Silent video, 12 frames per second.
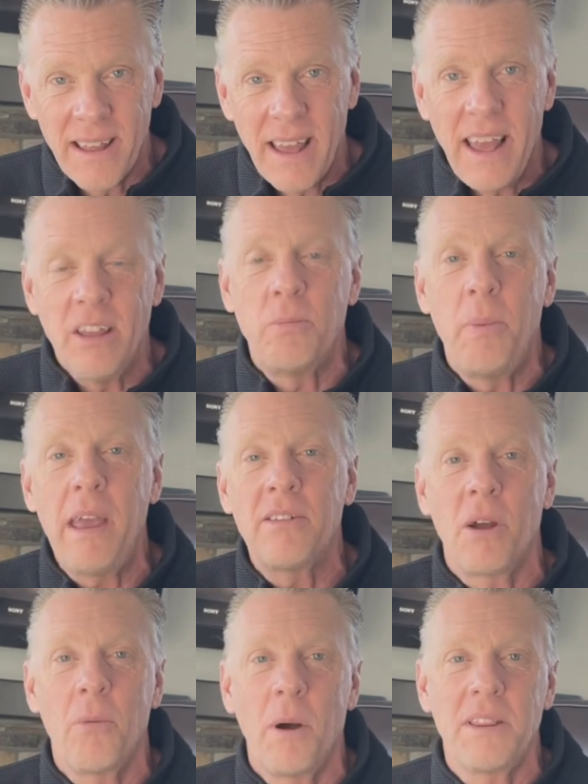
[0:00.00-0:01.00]
is
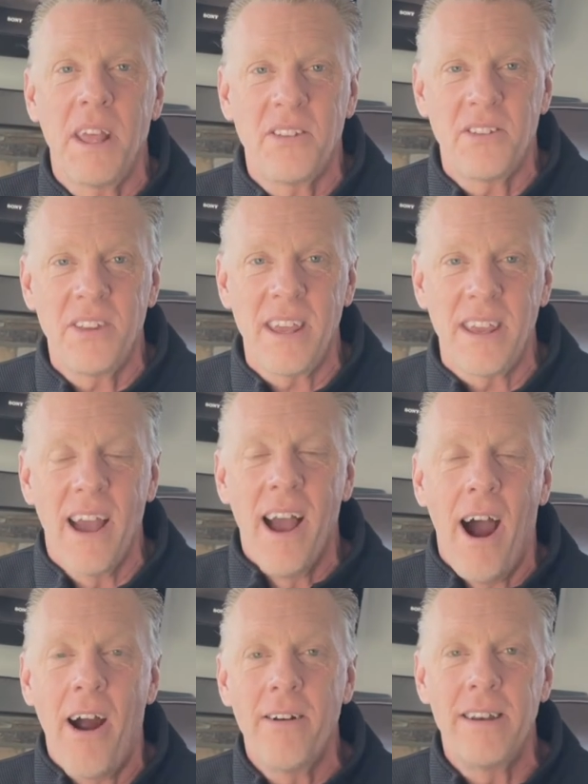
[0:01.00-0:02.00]
based on what they see
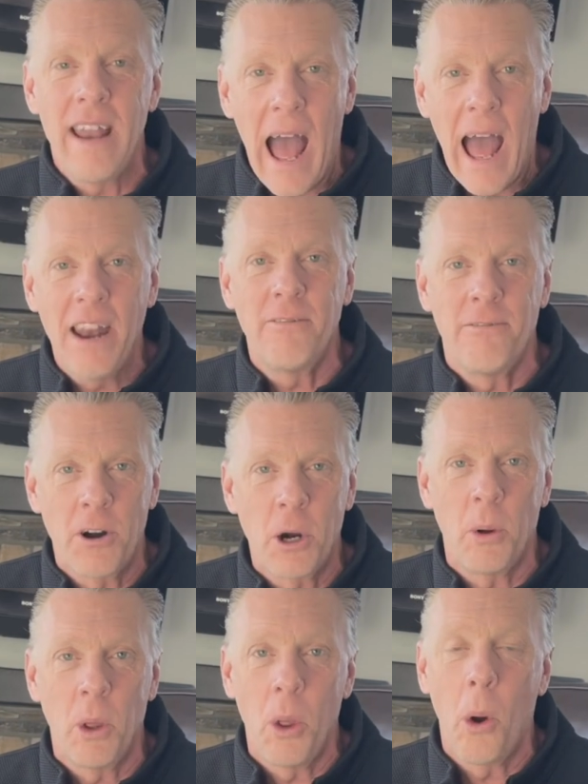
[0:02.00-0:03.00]
our
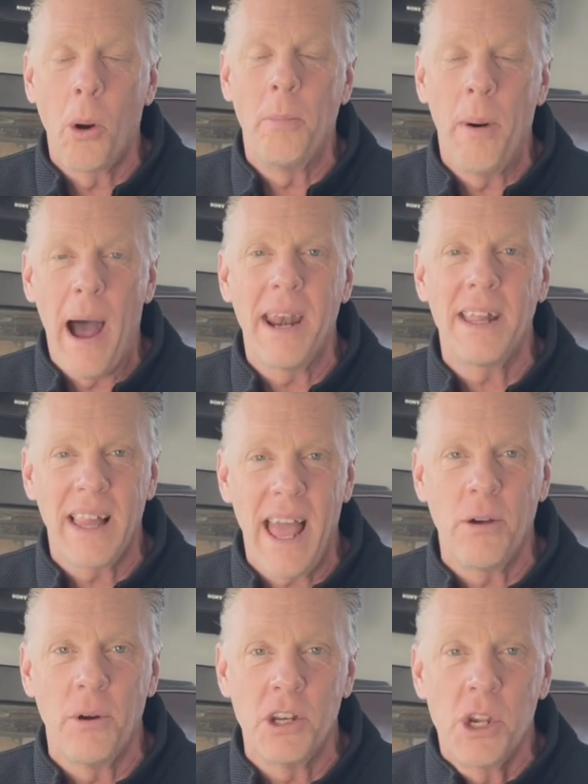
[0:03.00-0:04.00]
nonverbal or body
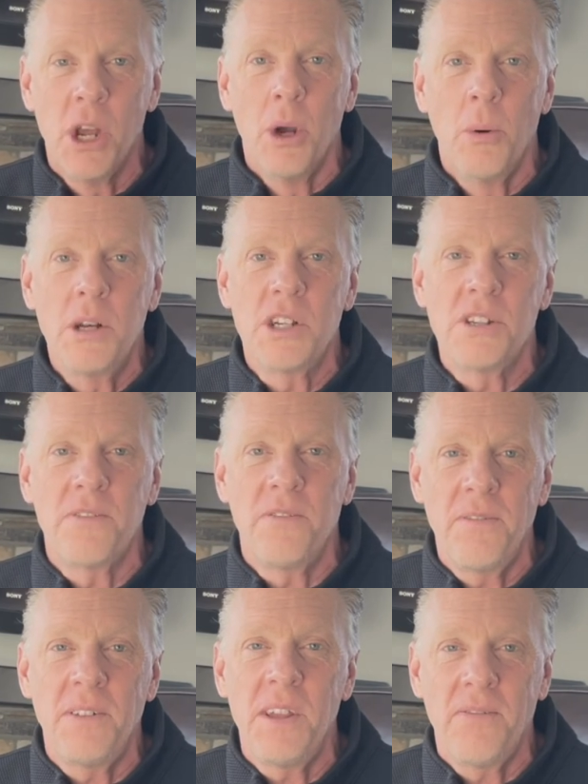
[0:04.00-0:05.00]
language, which is
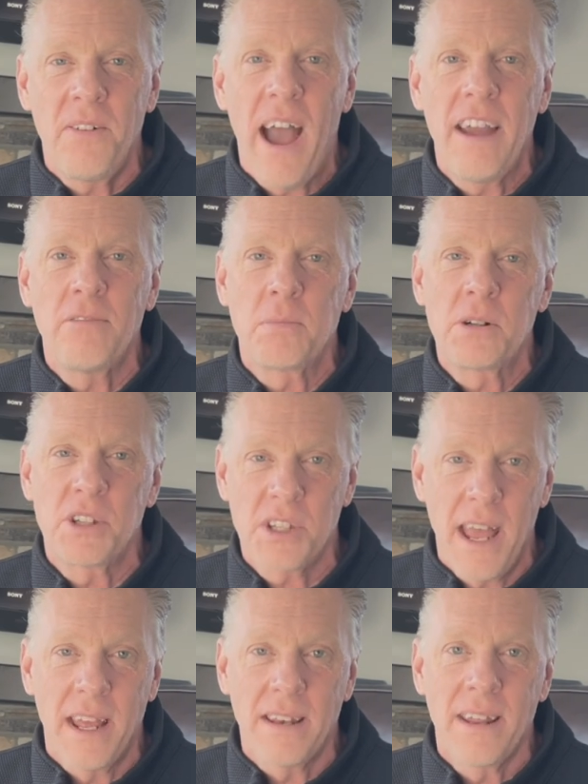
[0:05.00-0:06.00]

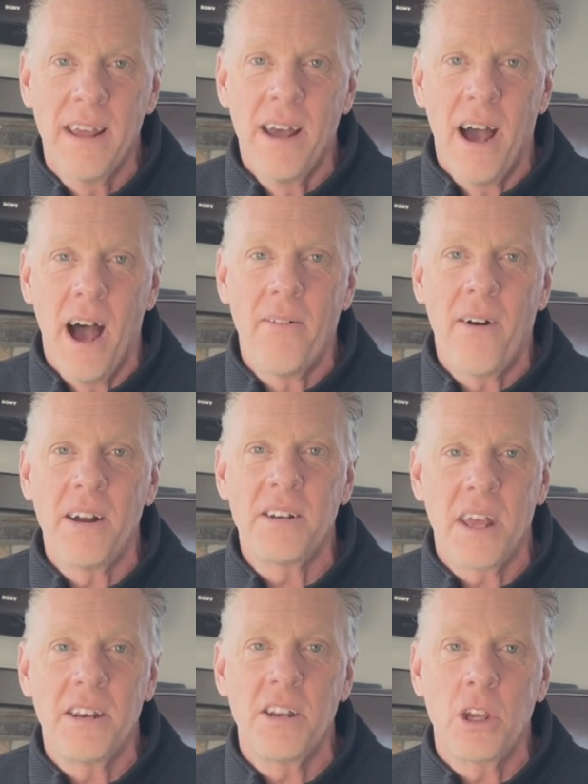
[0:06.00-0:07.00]
55% of our
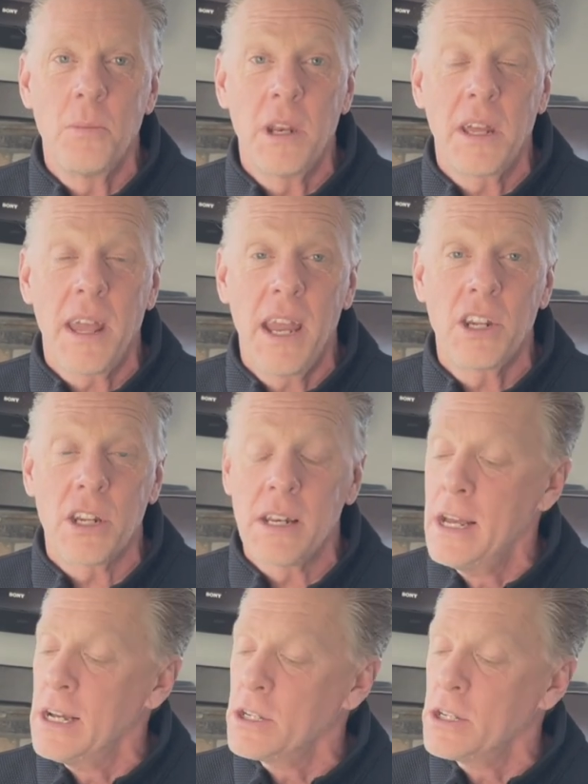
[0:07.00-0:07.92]
intended communication.